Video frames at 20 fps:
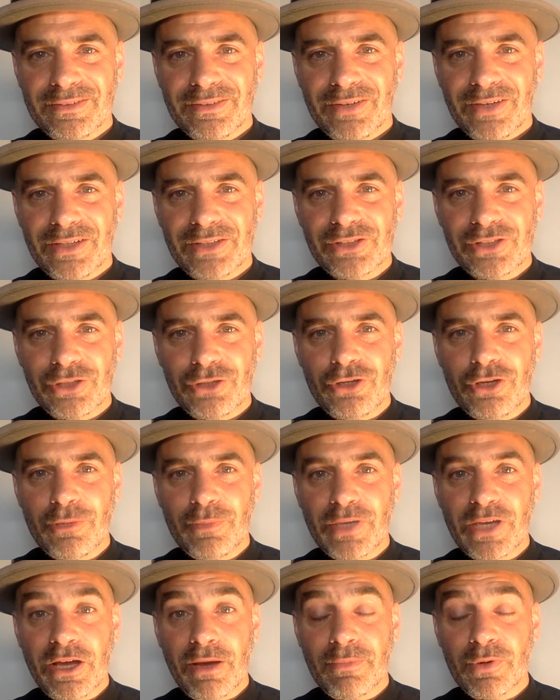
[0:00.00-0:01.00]
Right? So you can
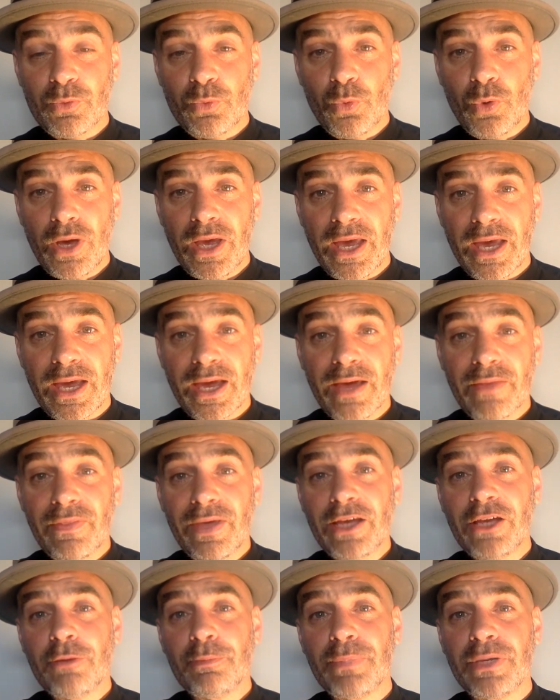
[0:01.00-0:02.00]
become aware, and
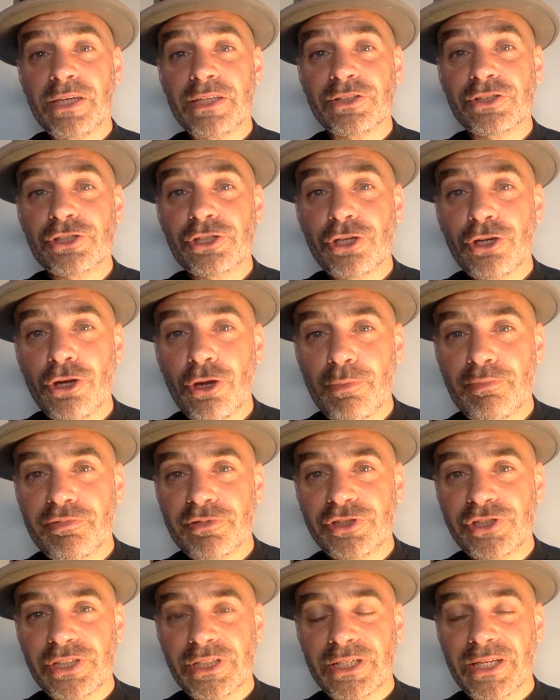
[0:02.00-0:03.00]
that could be
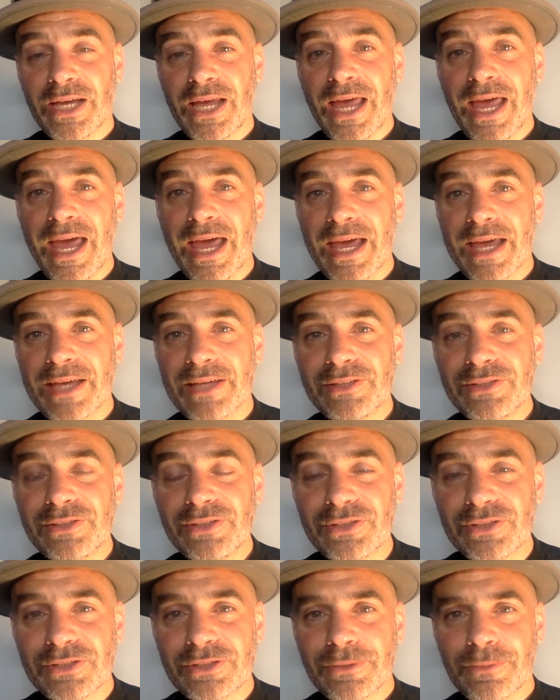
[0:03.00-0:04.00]
interpreted
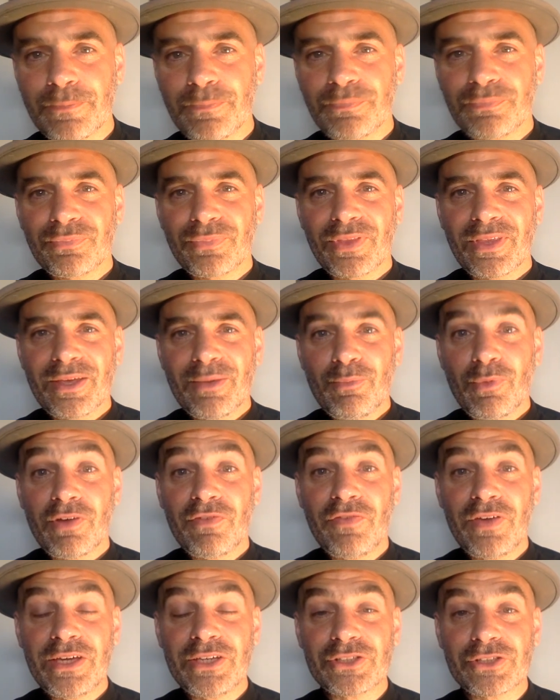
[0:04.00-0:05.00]
as my
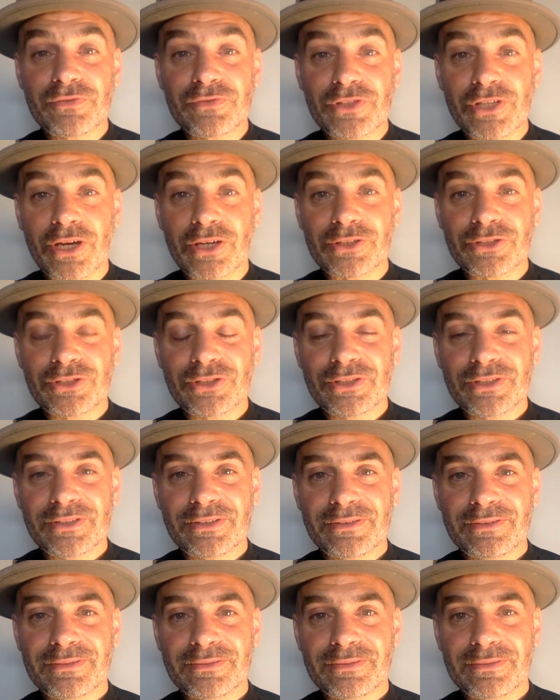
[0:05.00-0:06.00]
fingers have touched.
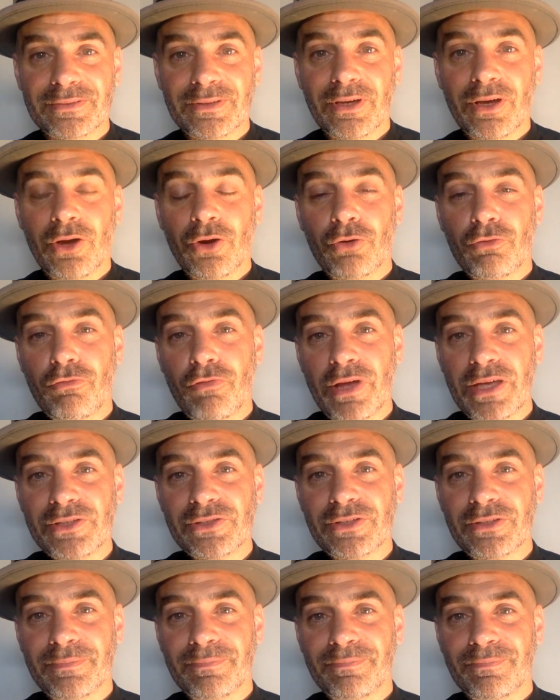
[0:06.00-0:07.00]
I'll
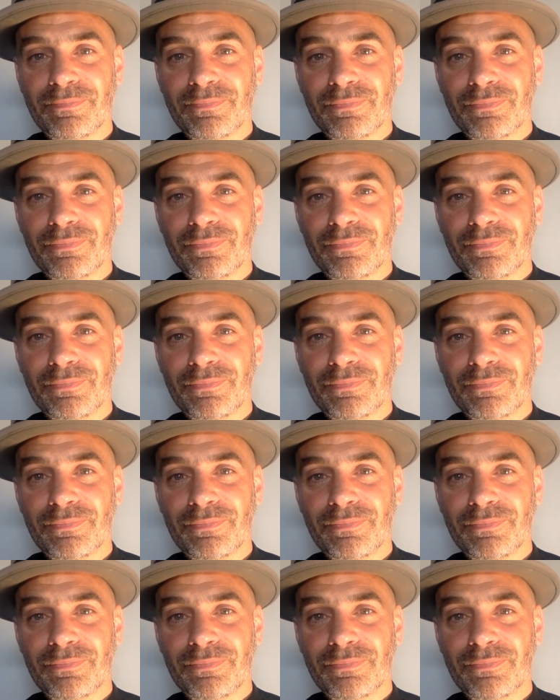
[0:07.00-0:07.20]
raise them.